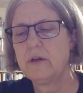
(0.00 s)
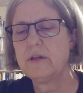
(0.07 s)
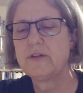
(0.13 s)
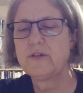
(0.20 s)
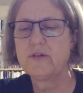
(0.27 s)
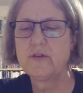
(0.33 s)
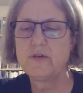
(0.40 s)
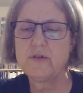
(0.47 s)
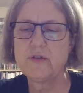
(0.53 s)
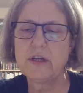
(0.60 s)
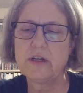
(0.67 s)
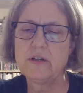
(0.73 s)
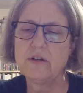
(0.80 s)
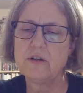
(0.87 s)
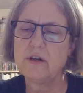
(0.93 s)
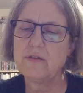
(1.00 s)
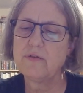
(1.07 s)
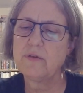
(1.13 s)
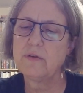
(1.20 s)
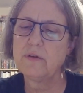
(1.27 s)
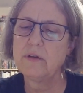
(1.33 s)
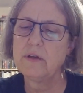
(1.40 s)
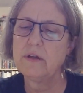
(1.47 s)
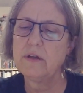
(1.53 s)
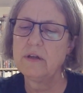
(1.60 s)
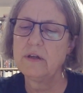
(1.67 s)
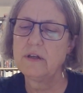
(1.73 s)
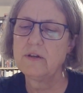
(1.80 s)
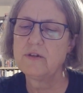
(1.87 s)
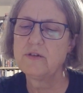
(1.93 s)
This is her second novel.
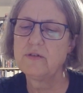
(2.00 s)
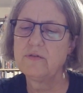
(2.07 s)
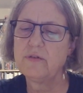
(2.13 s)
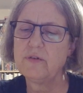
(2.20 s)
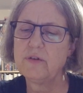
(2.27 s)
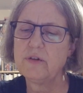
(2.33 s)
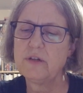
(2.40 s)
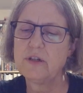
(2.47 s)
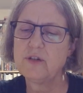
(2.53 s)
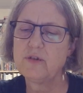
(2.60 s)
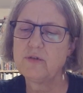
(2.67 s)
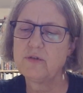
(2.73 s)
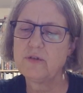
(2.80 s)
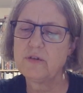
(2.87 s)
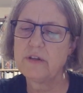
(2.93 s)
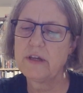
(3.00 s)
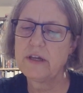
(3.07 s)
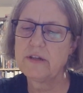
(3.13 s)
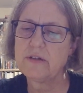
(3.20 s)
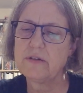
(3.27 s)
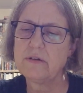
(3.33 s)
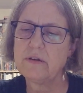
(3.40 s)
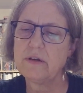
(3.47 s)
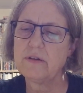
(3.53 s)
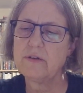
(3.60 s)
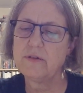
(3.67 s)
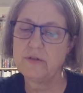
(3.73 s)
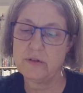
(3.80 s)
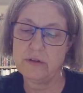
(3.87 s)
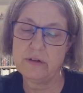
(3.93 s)
And there's a very good intro to that.
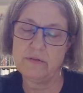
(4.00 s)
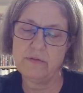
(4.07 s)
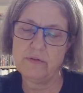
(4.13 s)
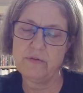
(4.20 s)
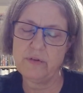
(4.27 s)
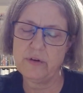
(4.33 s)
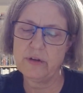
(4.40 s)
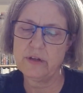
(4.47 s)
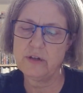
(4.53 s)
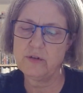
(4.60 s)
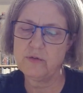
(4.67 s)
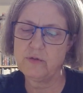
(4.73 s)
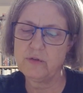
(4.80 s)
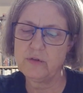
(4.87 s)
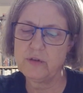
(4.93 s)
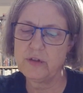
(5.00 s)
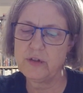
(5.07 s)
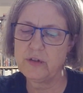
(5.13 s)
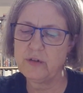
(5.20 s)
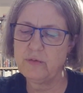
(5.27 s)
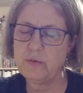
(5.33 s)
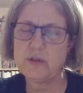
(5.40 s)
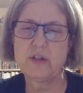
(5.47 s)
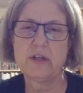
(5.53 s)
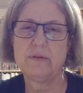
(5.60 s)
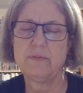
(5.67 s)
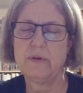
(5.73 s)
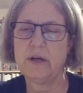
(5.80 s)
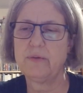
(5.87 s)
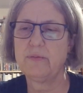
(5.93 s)
There's a very good intro to this, which I
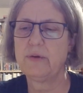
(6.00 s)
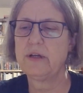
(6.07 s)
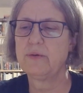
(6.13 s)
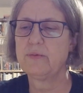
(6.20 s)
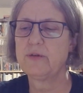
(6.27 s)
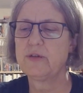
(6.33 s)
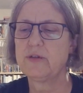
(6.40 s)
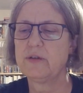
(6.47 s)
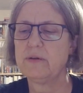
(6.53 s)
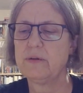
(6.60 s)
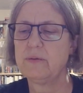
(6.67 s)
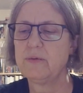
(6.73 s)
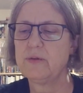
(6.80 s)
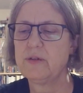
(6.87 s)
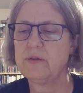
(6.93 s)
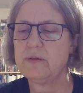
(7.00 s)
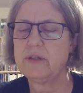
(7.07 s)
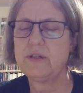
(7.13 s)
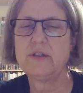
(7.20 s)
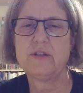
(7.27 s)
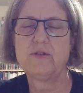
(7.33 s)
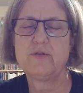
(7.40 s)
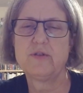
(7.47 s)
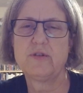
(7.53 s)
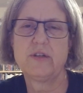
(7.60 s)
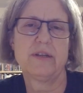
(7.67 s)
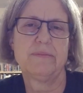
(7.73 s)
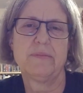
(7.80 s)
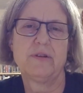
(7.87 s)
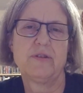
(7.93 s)
read. It's
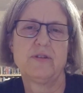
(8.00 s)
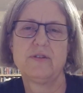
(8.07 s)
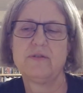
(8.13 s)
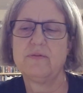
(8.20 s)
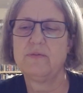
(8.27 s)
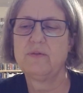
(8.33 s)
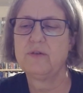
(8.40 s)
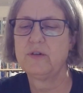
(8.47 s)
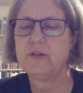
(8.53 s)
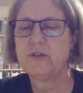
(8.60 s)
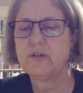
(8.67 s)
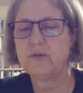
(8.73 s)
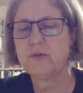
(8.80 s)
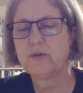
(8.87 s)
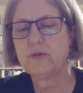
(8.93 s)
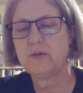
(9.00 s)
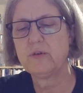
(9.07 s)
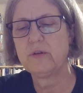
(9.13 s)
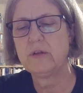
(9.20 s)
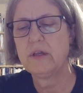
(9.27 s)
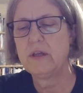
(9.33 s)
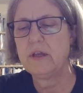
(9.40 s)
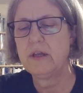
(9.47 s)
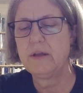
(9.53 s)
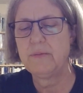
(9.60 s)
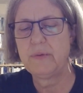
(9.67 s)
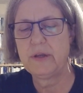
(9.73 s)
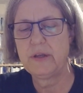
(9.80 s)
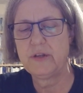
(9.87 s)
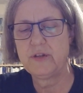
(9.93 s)
interesting. This is a good historical
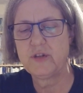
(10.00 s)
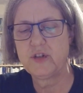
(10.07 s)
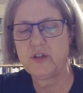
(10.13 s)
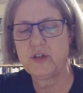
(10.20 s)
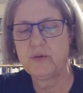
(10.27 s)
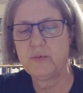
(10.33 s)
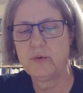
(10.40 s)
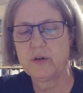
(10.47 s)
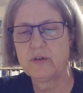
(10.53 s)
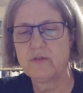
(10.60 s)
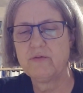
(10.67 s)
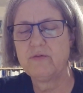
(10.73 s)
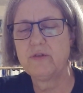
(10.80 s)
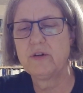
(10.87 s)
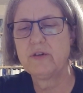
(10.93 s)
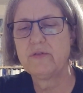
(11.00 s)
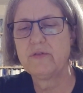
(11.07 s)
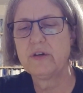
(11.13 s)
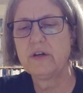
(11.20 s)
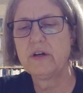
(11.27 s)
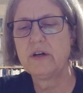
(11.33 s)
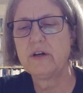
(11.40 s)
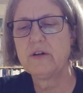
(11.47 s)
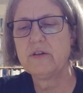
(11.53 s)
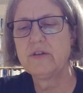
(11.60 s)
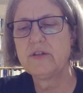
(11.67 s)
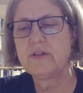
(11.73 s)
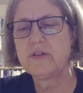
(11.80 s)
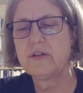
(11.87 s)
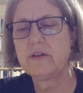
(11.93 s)
piece. She worked very, very hard on this.